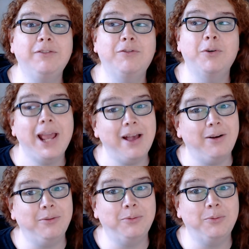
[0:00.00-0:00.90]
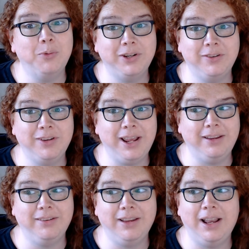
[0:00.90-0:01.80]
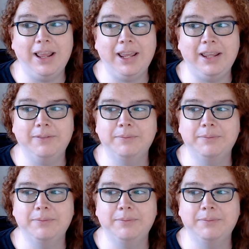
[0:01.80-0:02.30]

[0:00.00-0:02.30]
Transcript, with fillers: for now, which is nice. I like it.